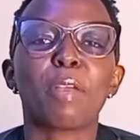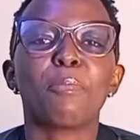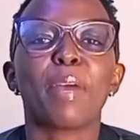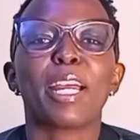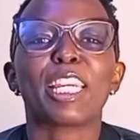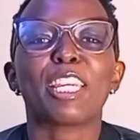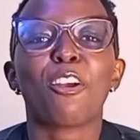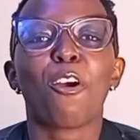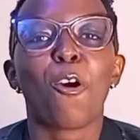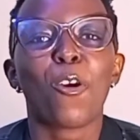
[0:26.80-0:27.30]
make
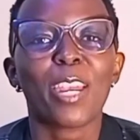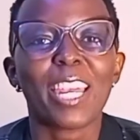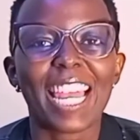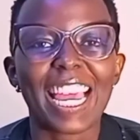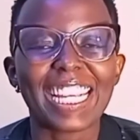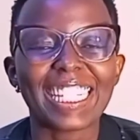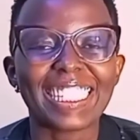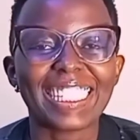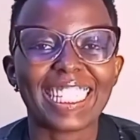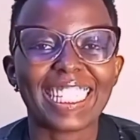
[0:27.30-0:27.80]
money
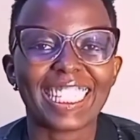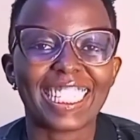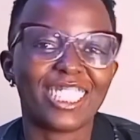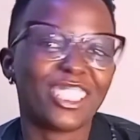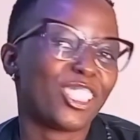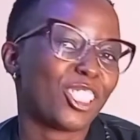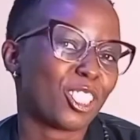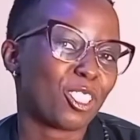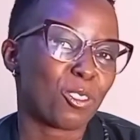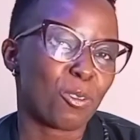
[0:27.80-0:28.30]
online the
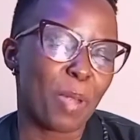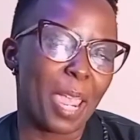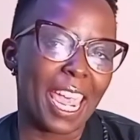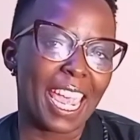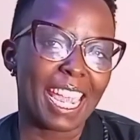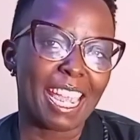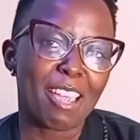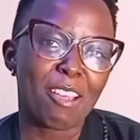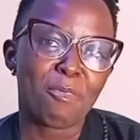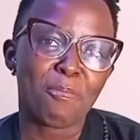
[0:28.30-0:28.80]
legit
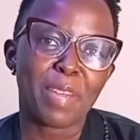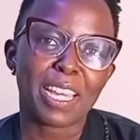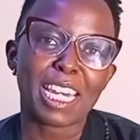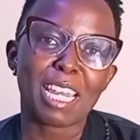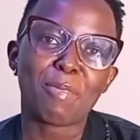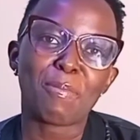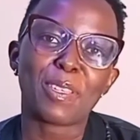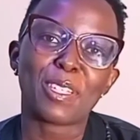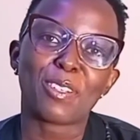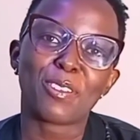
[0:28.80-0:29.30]
way. My
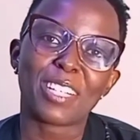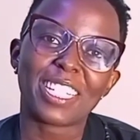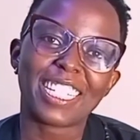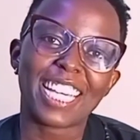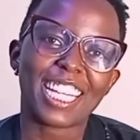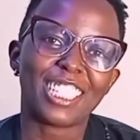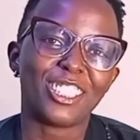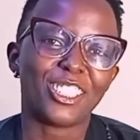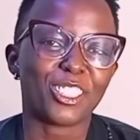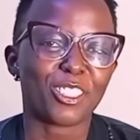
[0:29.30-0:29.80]
name is
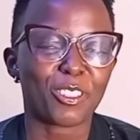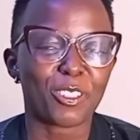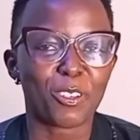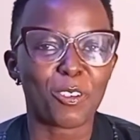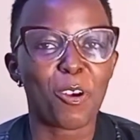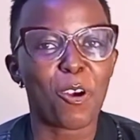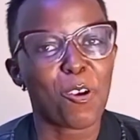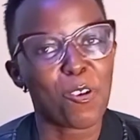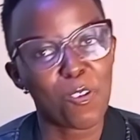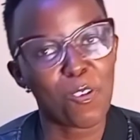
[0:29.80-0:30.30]
Rita
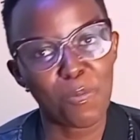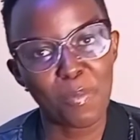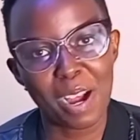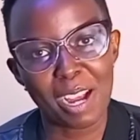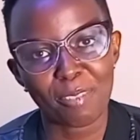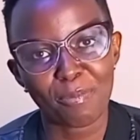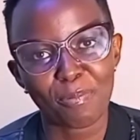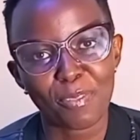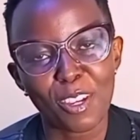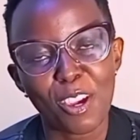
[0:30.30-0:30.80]
Njiru
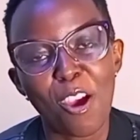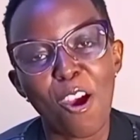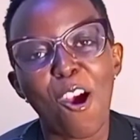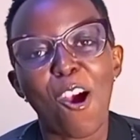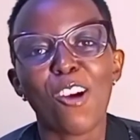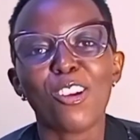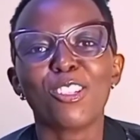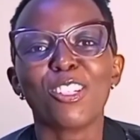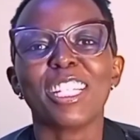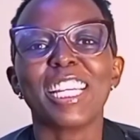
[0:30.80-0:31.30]
Ouma.
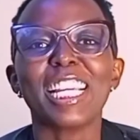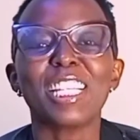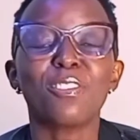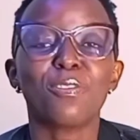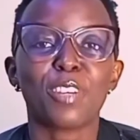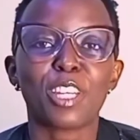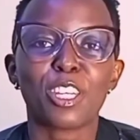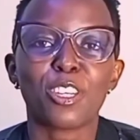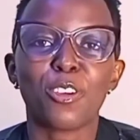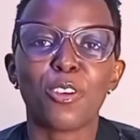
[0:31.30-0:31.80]
On
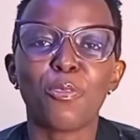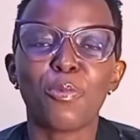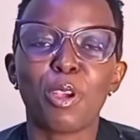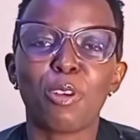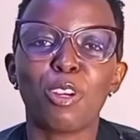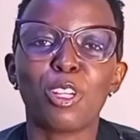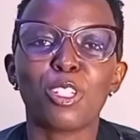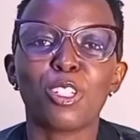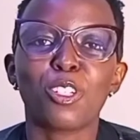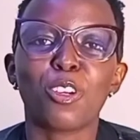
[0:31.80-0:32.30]
today's video,
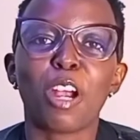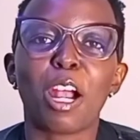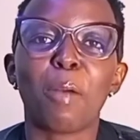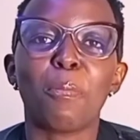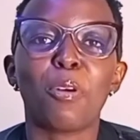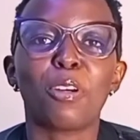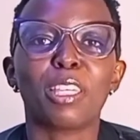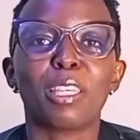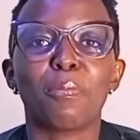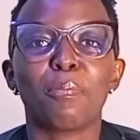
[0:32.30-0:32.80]
we're going to talk
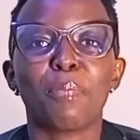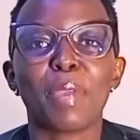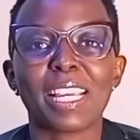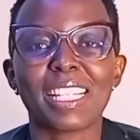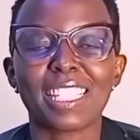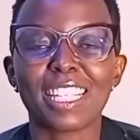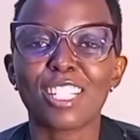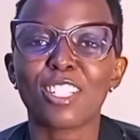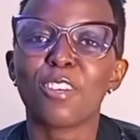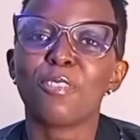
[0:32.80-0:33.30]
about the
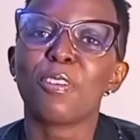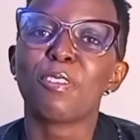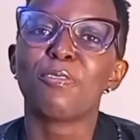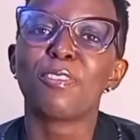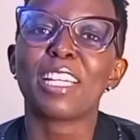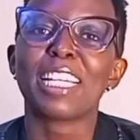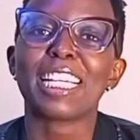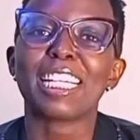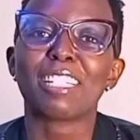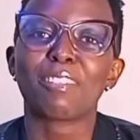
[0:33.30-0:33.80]
basics of
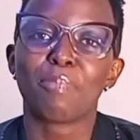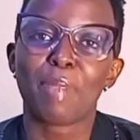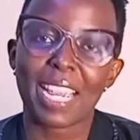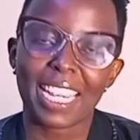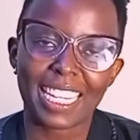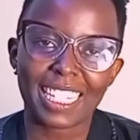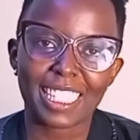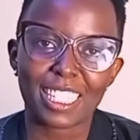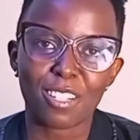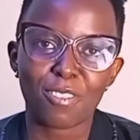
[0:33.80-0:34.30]
affiliate
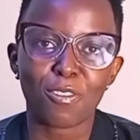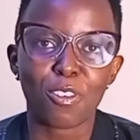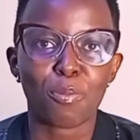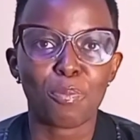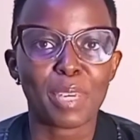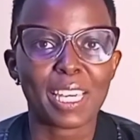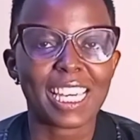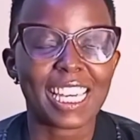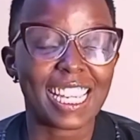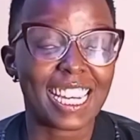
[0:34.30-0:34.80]
marketing for
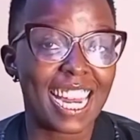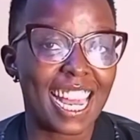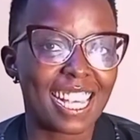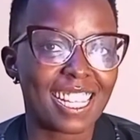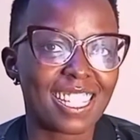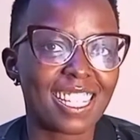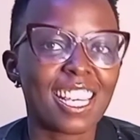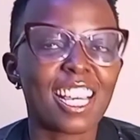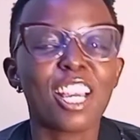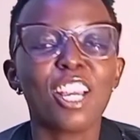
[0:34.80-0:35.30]

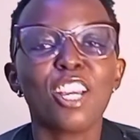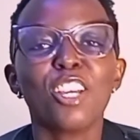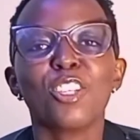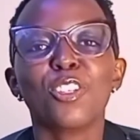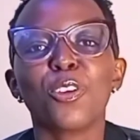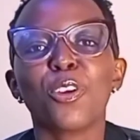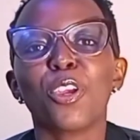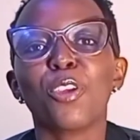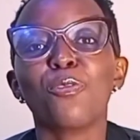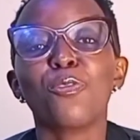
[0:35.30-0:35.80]
beginners.
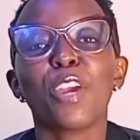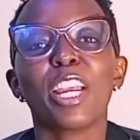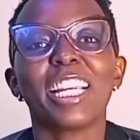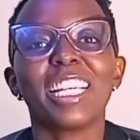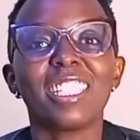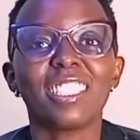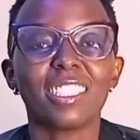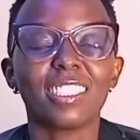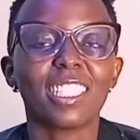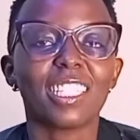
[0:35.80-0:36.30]
So if you're
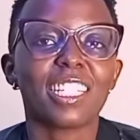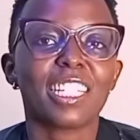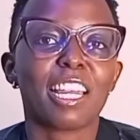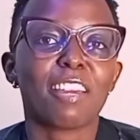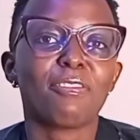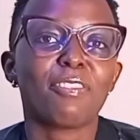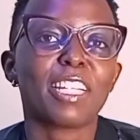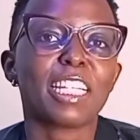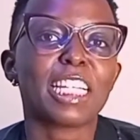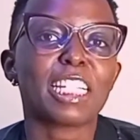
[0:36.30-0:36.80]
interested in
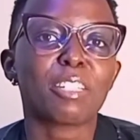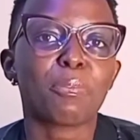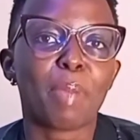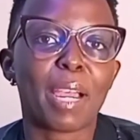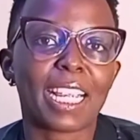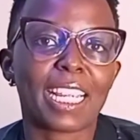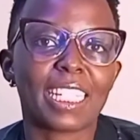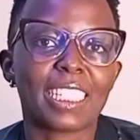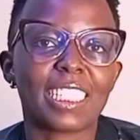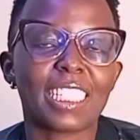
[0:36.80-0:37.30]
affiliate
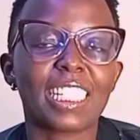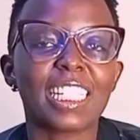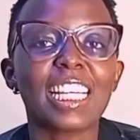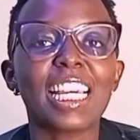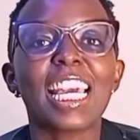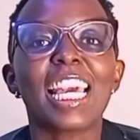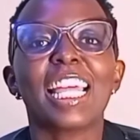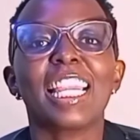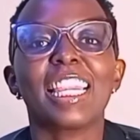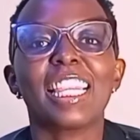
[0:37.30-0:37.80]
marketing,
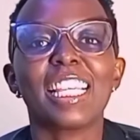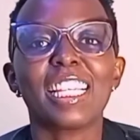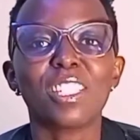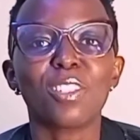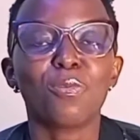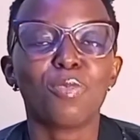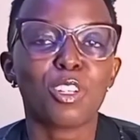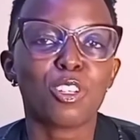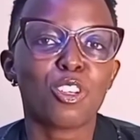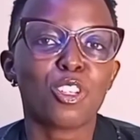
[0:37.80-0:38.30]
this
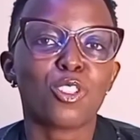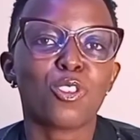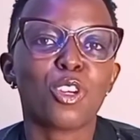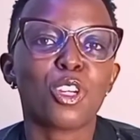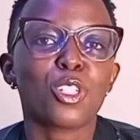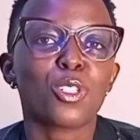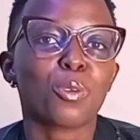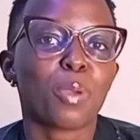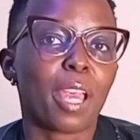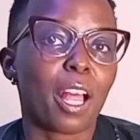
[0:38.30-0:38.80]
video is
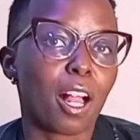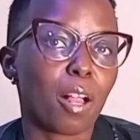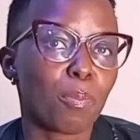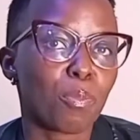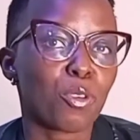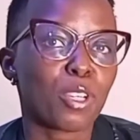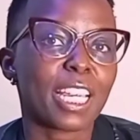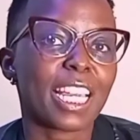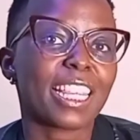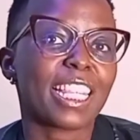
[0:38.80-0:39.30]
going to
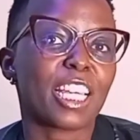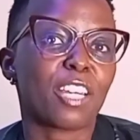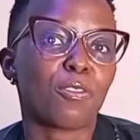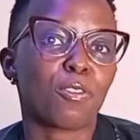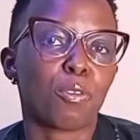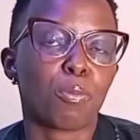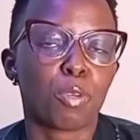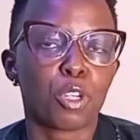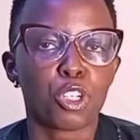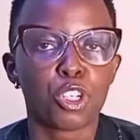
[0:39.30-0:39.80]
help you get the
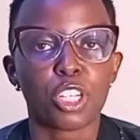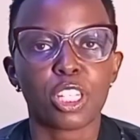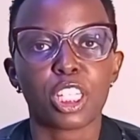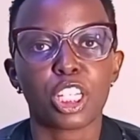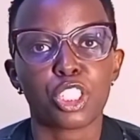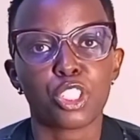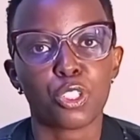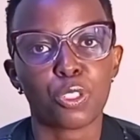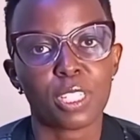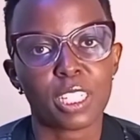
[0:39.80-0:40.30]
information
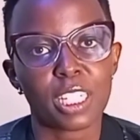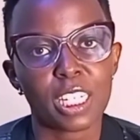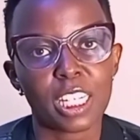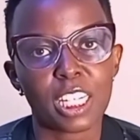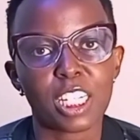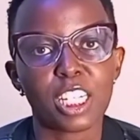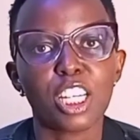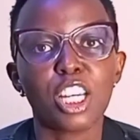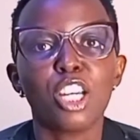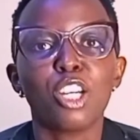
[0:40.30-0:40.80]
that you
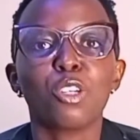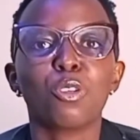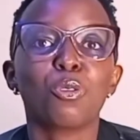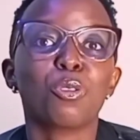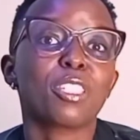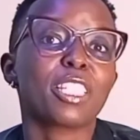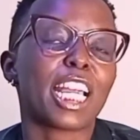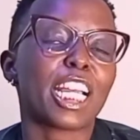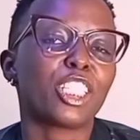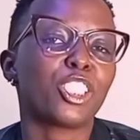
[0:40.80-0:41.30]
need
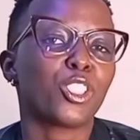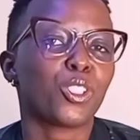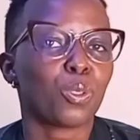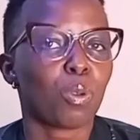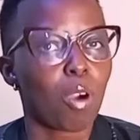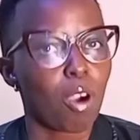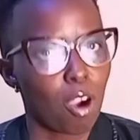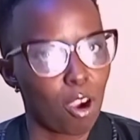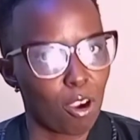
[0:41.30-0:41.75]
to start you